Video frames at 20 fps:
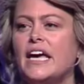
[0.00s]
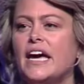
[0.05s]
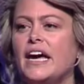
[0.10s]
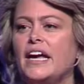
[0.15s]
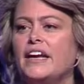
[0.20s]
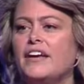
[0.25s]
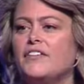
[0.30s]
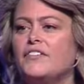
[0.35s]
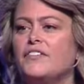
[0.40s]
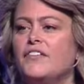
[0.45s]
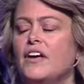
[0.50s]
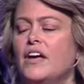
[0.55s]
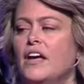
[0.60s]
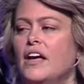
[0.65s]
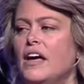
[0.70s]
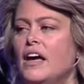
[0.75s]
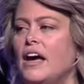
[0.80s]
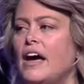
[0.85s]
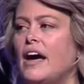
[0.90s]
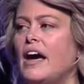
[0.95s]
kind of
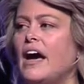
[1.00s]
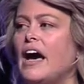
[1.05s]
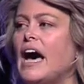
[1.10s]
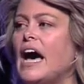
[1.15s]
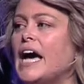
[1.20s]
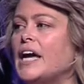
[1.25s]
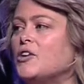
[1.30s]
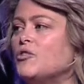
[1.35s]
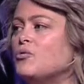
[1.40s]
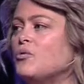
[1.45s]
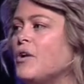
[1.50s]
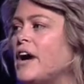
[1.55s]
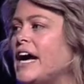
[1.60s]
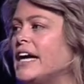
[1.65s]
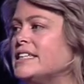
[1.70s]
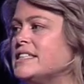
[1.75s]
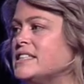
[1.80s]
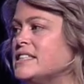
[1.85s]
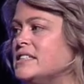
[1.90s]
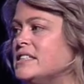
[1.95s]

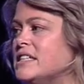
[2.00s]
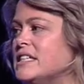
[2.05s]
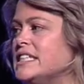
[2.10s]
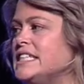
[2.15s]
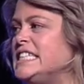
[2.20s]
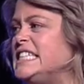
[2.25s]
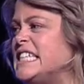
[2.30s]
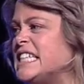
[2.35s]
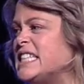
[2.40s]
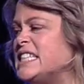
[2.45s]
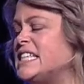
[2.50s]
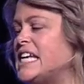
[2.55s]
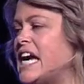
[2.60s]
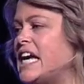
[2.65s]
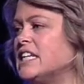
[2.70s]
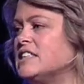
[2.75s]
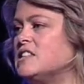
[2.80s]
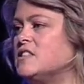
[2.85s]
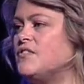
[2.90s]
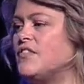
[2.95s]
unrest,
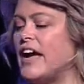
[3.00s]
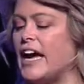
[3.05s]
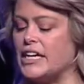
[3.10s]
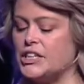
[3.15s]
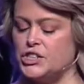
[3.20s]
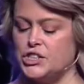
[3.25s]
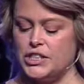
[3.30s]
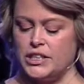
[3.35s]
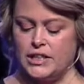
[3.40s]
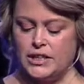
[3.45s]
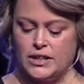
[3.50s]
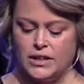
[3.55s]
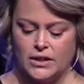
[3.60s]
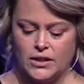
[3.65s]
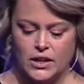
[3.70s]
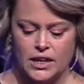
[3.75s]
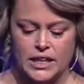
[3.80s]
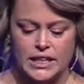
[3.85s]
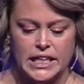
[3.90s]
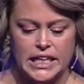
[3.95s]
dissatisfaction
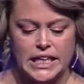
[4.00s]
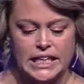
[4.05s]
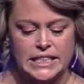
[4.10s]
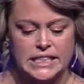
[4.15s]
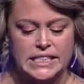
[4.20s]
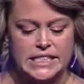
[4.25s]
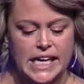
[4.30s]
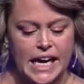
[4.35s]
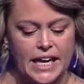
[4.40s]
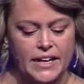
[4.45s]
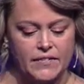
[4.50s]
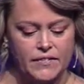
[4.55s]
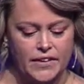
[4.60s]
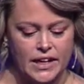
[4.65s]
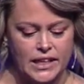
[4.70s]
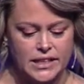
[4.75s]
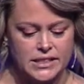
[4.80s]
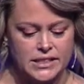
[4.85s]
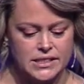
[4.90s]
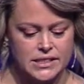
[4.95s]
on the inside of
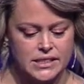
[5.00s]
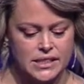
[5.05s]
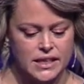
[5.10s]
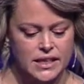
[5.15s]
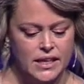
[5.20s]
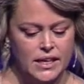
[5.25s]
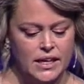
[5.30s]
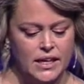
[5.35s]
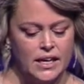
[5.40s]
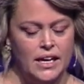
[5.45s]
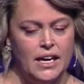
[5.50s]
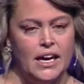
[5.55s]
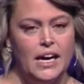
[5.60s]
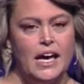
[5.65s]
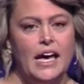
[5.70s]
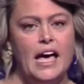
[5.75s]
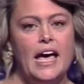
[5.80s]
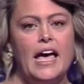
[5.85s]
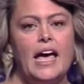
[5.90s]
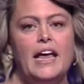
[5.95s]
us.
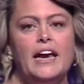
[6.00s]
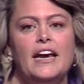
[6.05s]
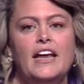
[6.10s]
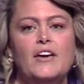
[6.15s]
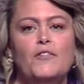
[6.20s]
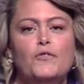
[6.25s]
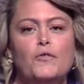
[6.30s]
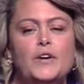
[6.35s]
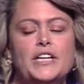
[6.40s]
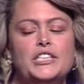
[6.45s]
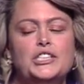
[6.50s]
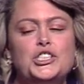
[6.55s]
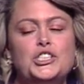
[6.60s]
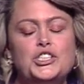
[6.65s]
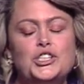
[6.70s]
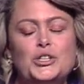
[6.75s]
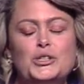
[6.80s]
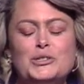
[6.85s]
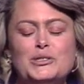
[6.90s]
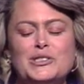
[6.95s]
And if we
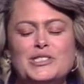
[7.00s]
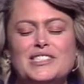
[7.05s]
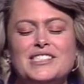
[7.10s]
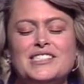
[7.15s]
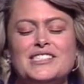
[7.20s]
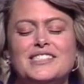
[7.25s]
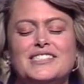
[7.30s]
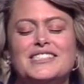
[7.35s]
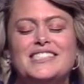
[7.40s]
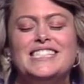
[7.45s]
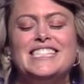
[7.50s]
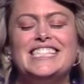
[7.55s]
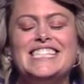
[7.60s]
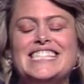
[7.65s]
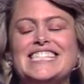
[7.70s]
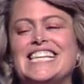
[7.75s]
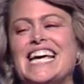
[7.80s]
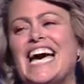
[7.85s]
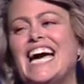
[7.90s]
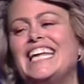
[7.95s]
choose to
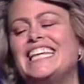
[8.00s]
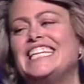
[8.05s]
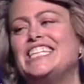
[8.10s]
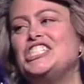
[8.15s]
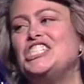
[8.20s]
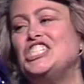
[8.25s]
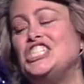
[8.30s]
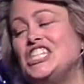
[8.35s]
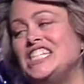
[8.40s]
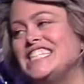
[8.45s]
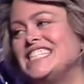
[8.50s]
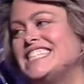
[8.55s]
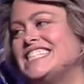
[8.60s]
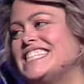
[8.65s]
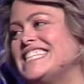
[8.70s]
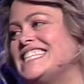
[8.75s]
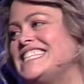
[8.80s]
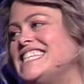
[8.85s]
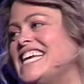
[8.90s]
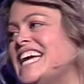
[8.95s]
decide that Jesus
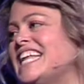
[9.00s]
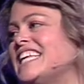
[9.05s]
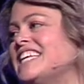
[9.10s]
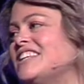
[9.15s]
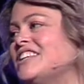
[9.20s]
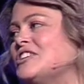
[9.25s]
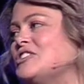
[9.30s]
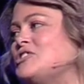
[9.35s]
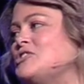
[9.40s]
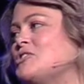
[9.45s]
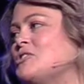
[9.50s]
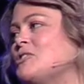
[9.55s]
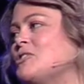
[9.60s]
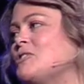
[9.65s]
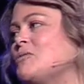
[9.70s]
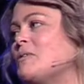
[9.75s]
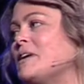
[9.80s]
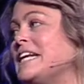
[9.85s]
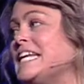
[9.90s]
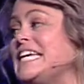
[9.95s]
is telling the
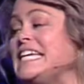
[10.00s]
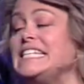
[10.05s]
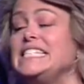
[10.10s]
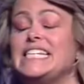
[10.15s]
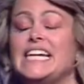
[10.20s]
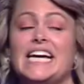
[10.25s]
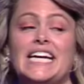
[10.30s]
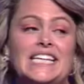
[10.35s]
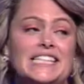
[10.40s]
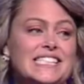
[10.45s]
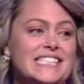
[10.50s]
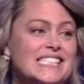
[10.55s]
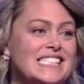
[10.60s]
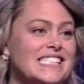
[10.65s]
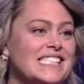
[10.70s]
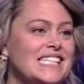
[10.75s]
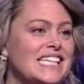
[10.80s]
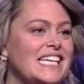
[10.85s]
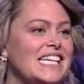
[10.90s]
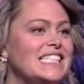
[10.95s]
truth, what he does
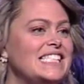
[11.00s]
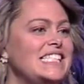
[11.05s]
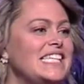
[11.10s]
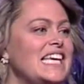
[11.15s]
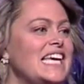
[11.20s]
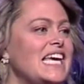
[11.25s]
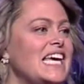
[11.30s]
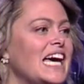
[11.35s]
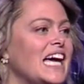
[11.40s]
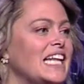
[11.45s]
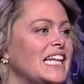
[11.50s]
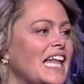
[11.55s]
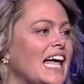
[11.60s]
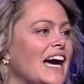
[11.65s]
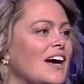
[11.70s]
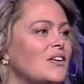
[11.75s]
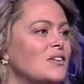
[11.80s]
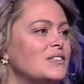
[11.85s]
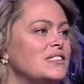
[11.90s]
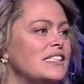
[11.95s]
is he
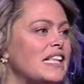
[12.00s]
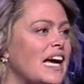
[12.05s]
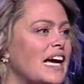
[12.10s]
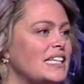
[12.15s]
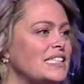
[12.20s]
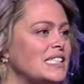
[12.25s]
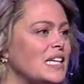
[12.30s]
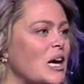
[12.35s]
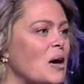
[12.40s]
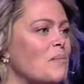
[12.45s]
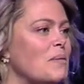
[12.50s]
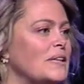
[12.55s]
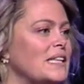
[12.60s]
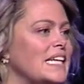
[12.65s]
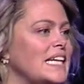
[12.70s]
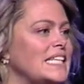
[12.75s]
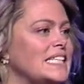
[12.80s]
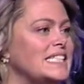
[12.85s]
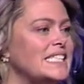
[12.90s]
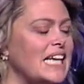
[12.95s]
allows that to come on
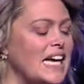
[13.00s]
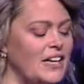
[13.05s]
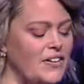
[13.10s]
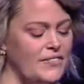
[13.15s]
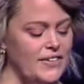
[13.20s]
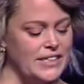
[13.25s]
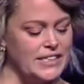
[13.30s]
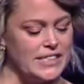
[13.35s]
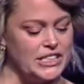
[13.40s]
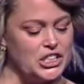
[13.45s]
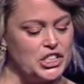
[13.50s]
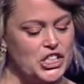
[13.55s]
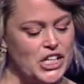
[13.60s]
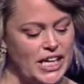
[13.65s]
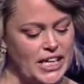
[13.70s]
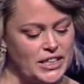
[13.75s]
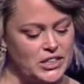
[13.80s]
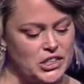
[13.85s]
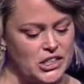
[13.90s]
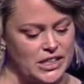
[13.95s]
the inside of us and
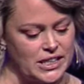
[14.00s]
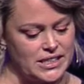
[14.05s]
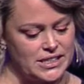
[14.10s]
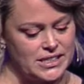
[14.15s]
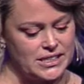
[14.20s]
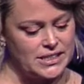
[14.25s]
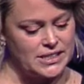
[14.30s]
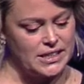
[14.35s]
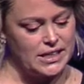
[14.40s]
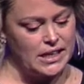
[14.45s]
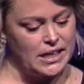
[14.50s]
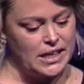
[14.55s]
change us.